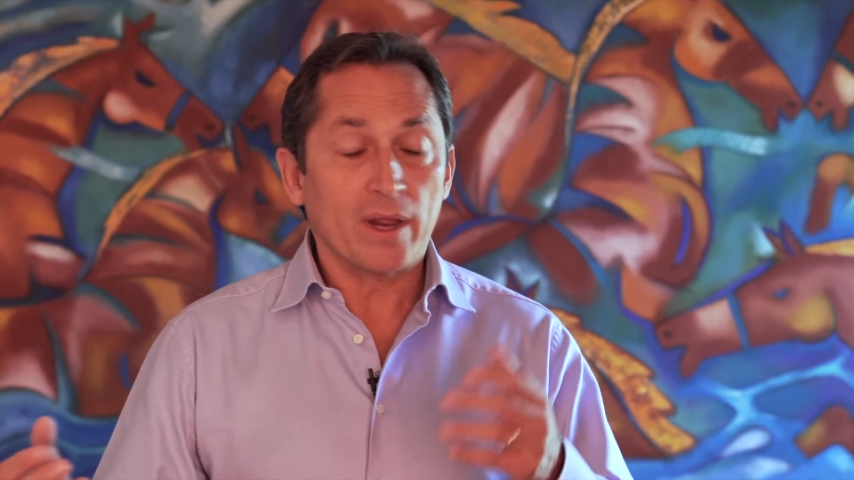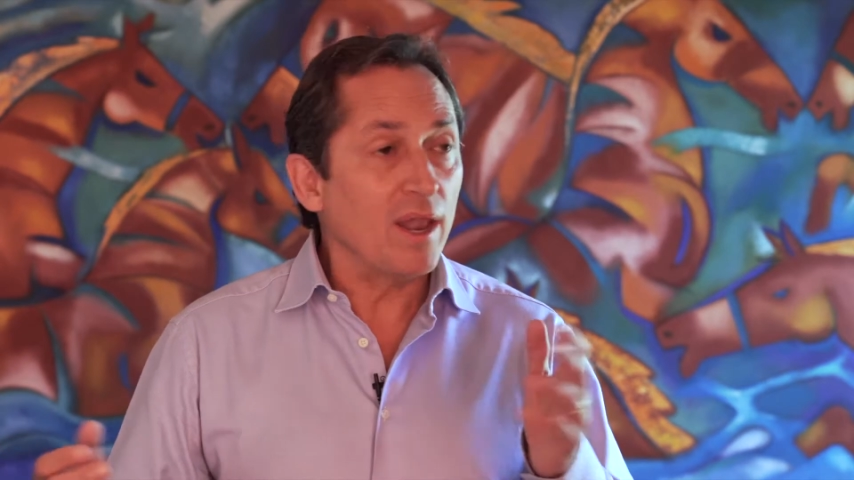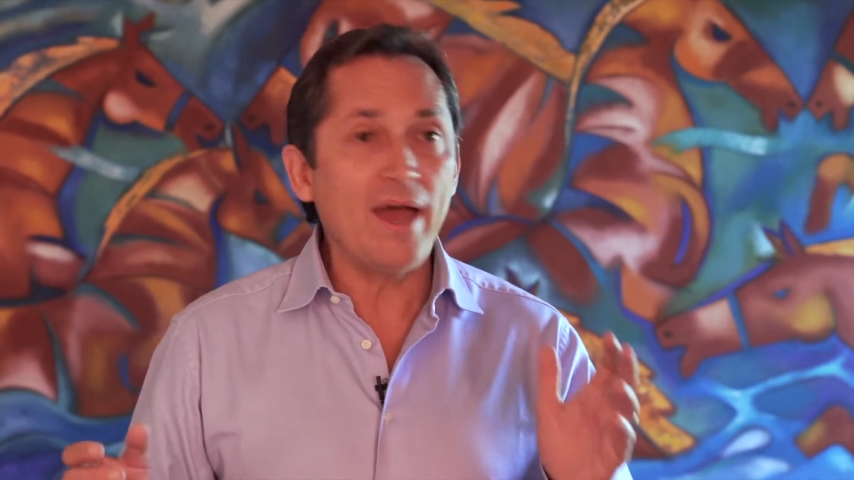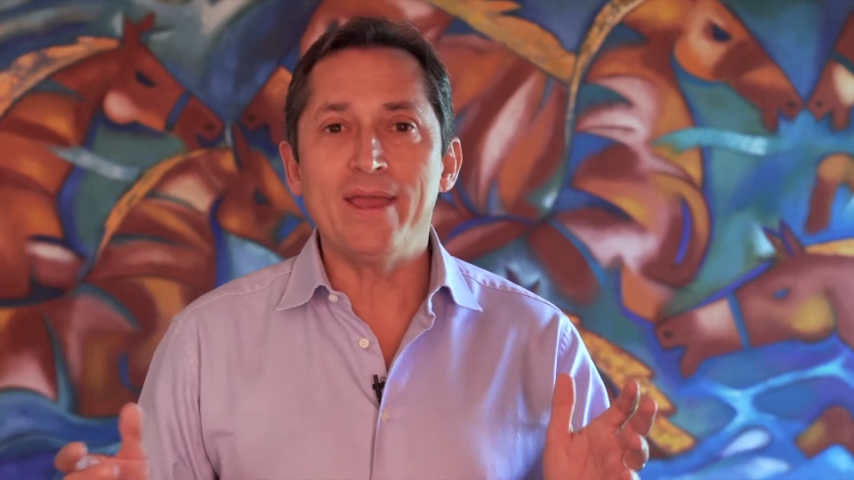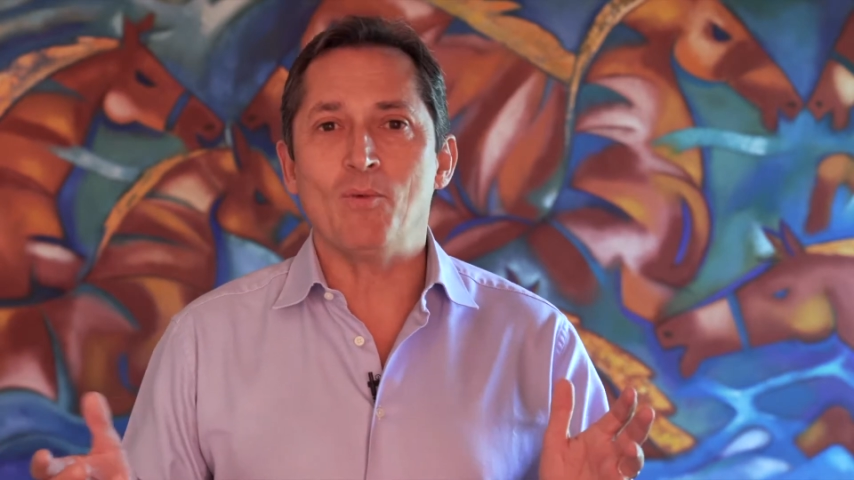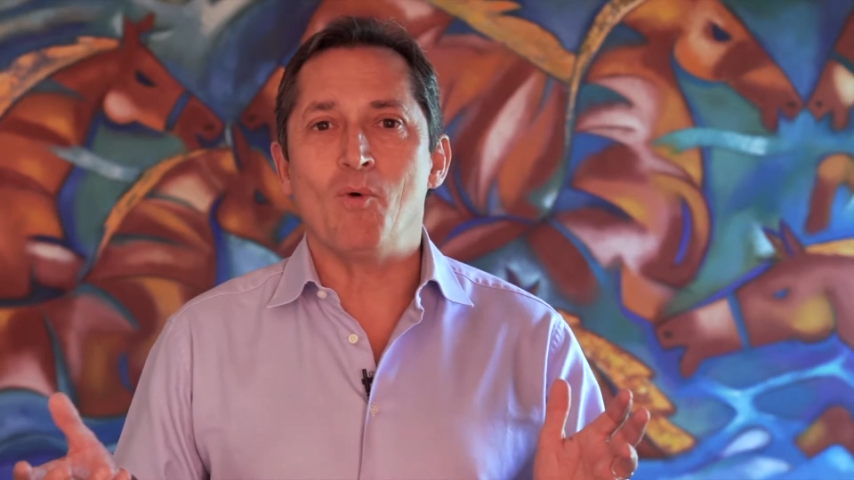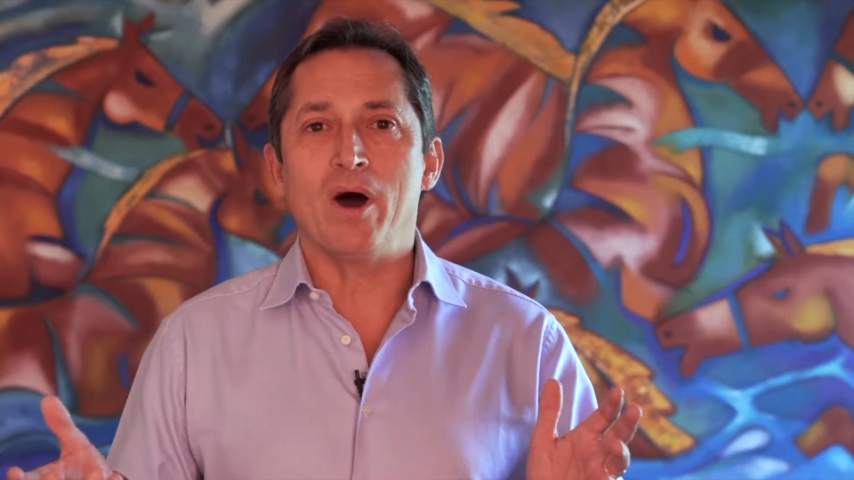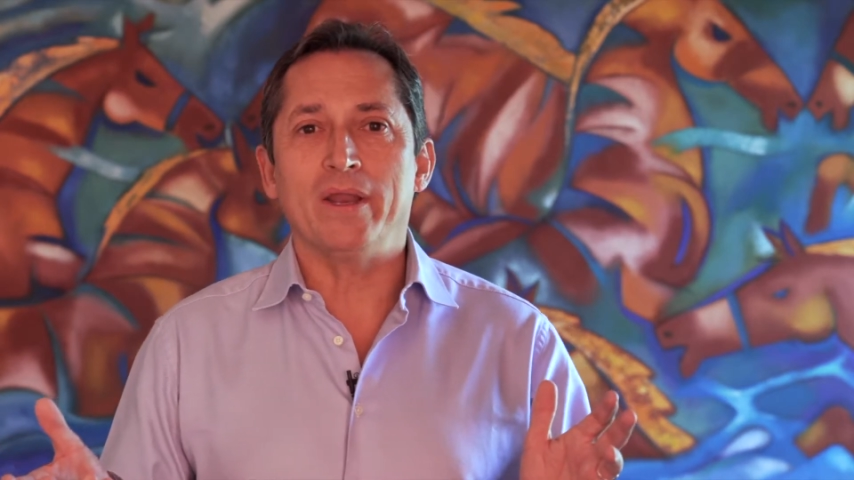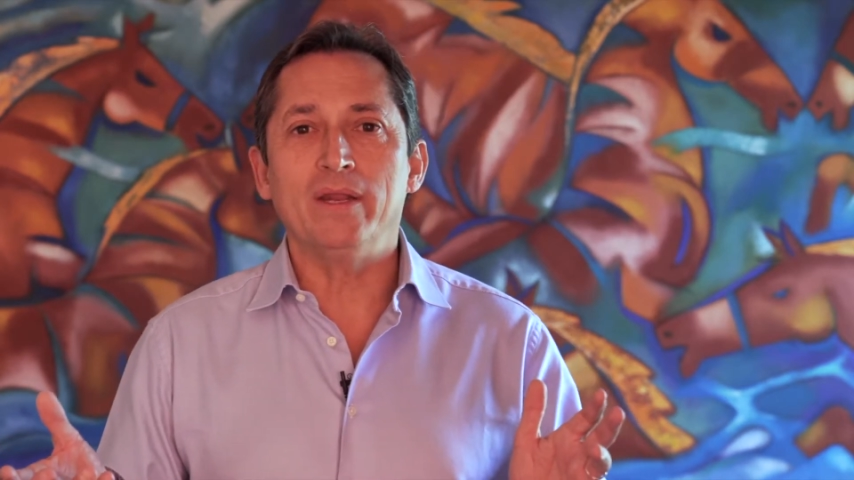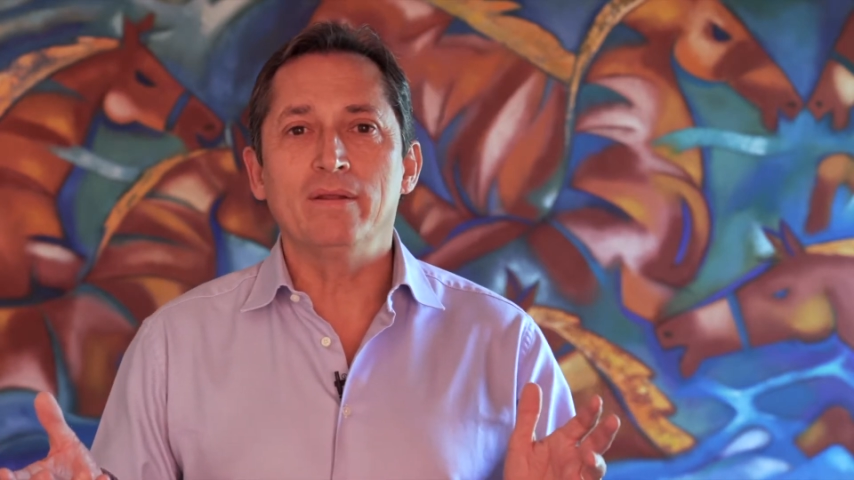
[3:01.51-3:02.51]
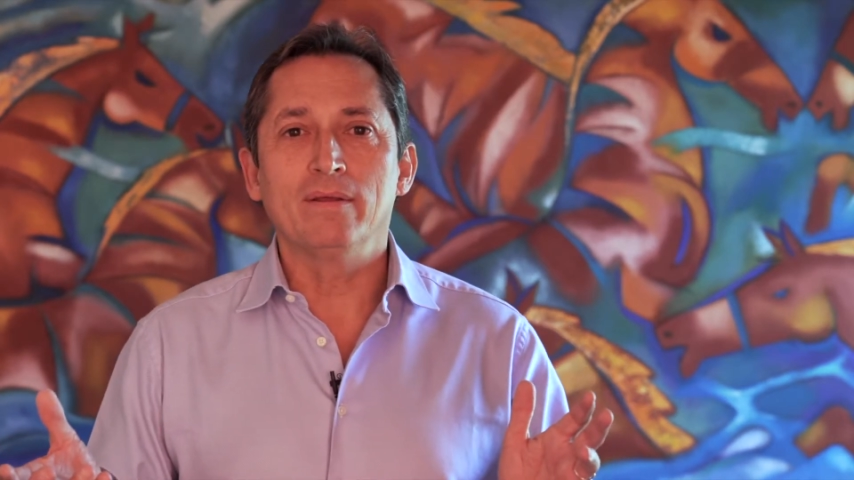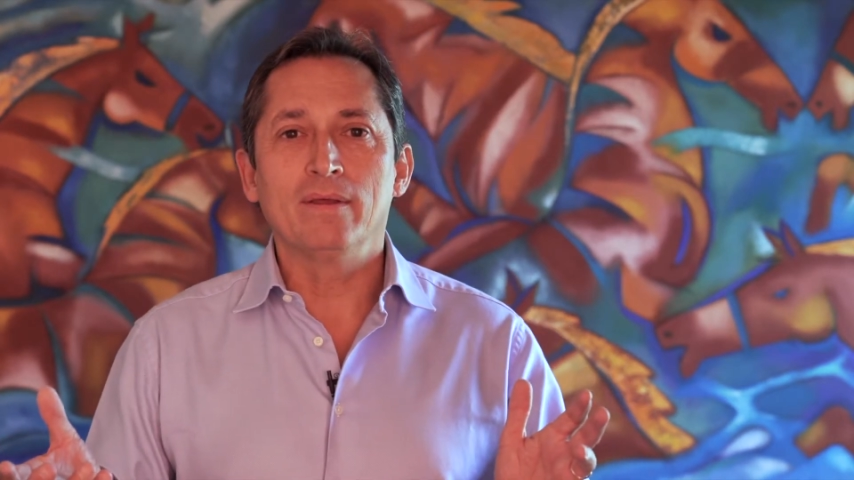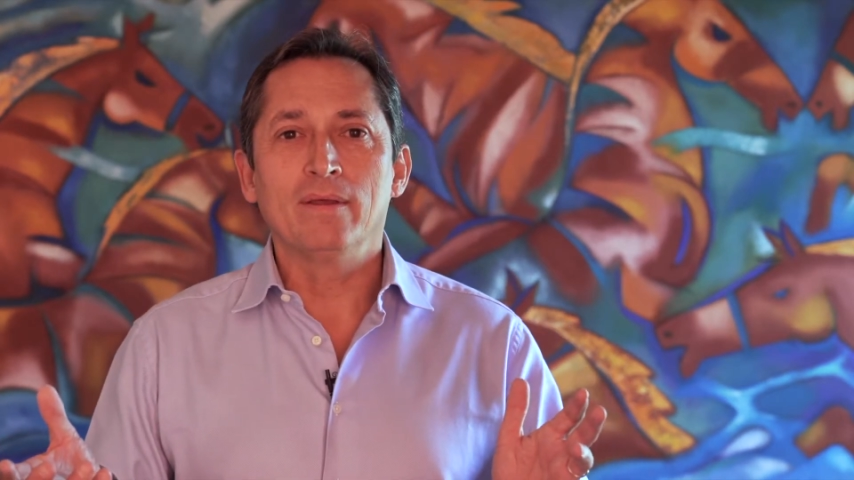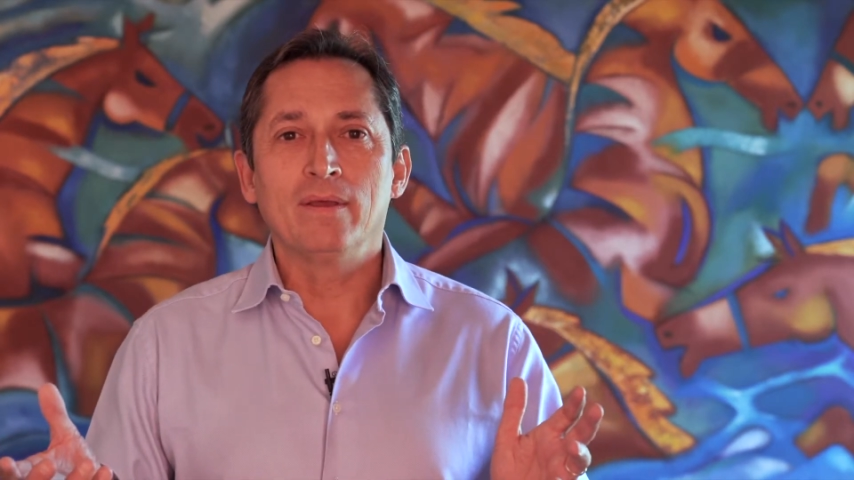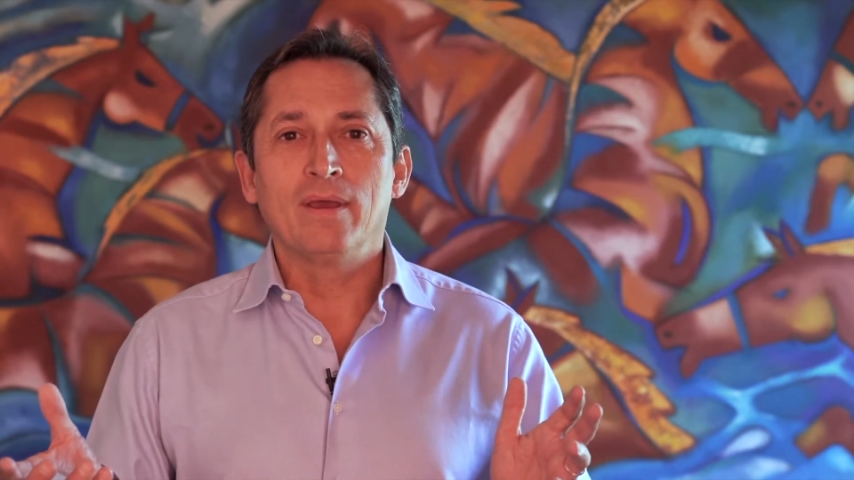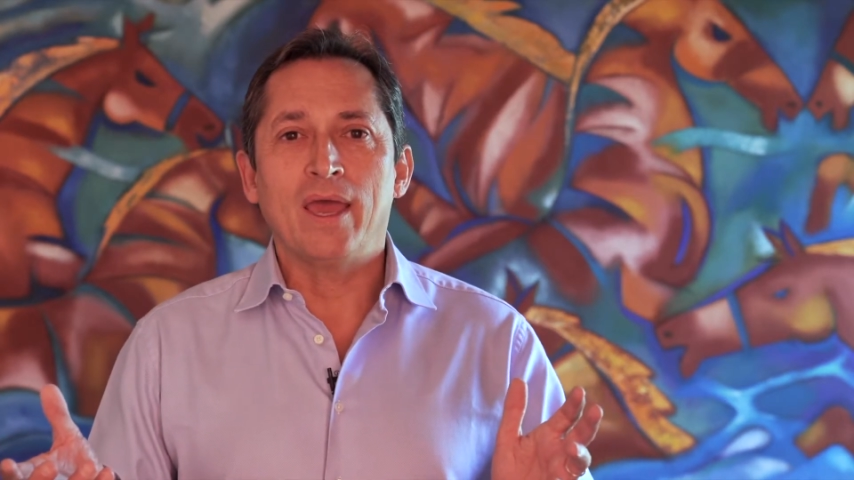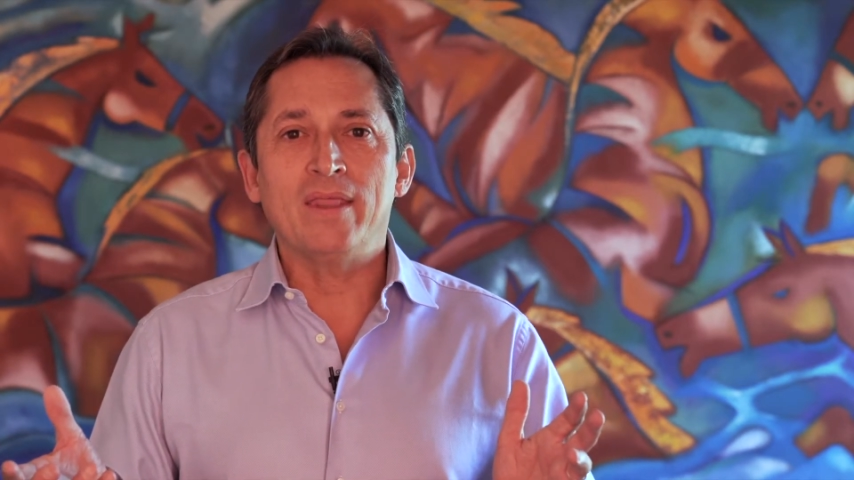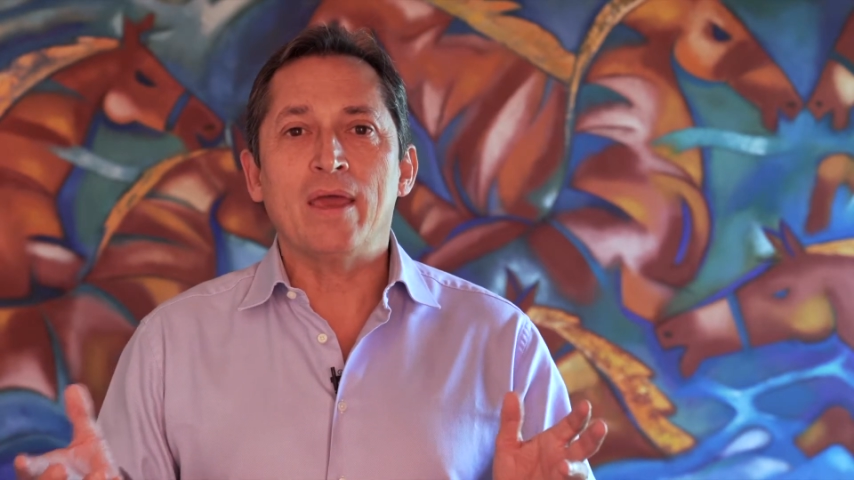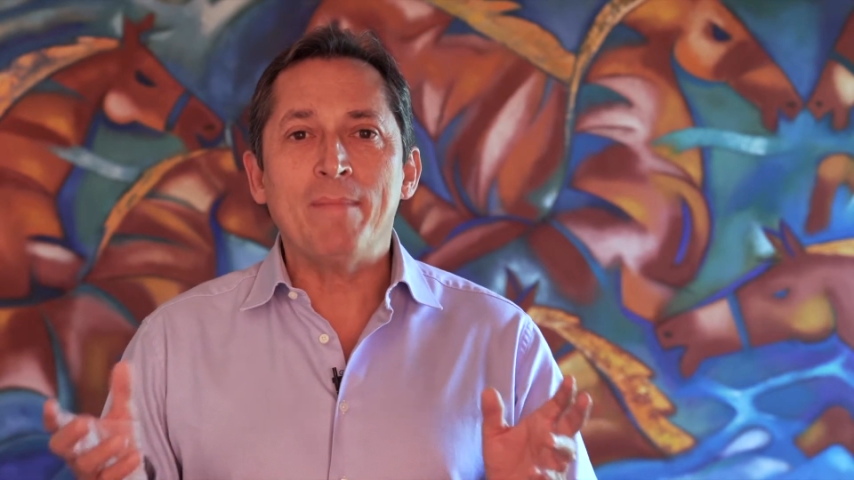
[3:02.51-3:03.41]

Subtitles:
a client wanted, and that